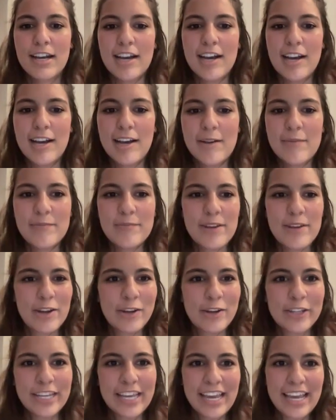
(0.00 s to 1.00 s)
Um,
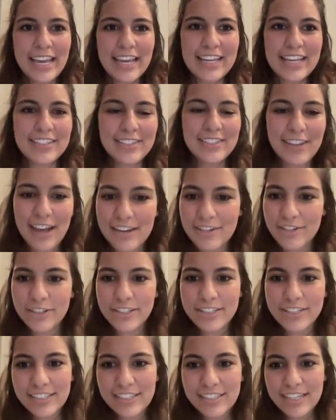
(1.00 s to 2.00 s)
okay, so I
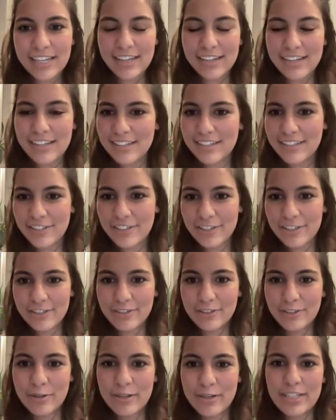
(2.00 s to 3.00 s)
don't see any
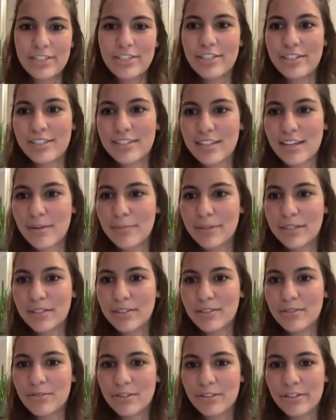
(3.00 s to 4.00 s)
additional questions coming
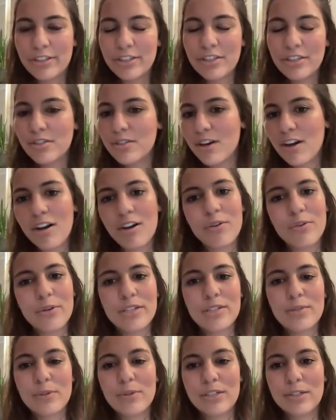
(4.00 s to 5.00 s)
through. You are
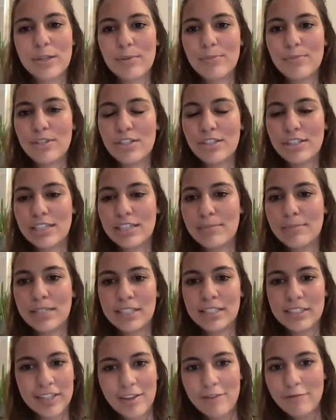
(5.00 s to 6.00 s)
always welcome to
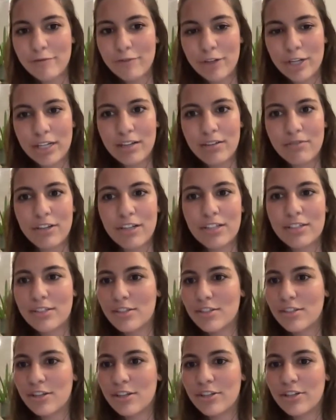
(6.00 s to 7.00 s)
email info at
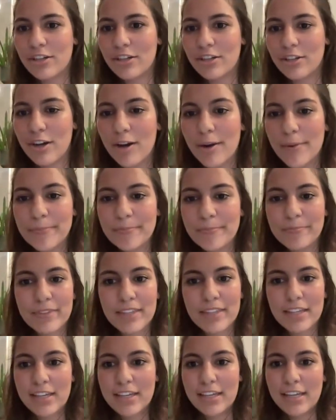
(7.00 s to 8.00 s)
advantagelearn.com
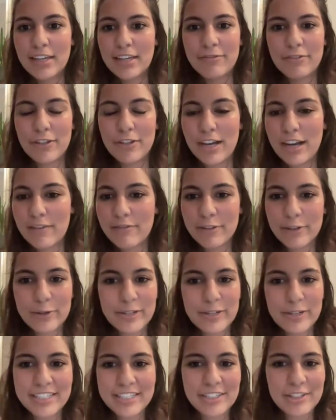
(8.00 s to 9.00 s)
if you have a
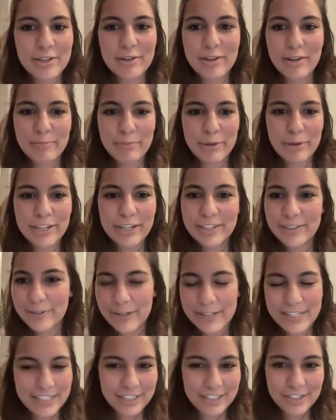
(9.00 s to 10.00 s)
question, a burning
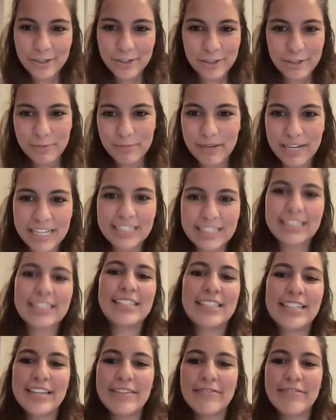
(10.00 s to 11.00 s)
question on your mind
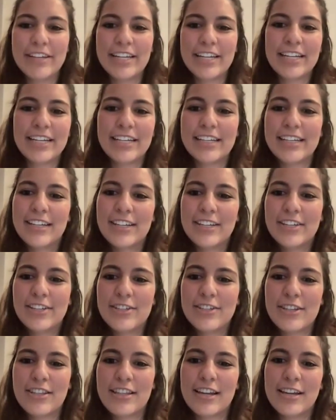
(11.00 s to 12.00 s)
this evening,
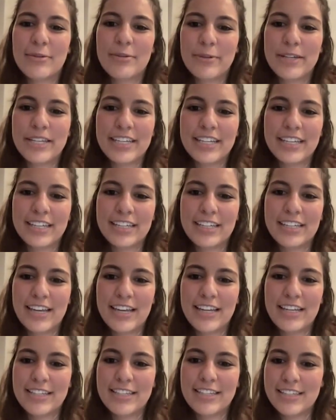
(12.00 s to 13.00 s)
so that we can
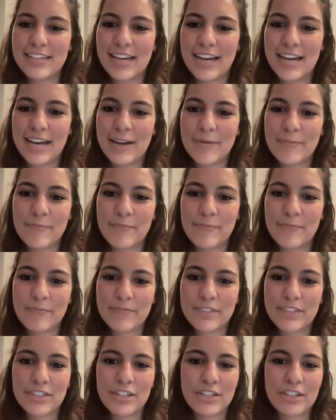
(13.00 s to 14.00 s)
get um,
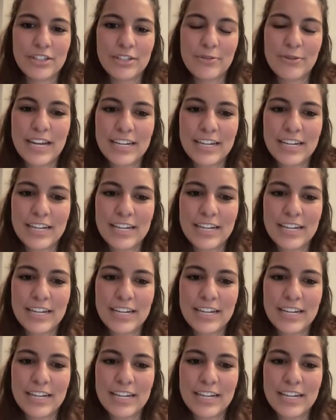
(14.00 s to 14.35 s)
Dr.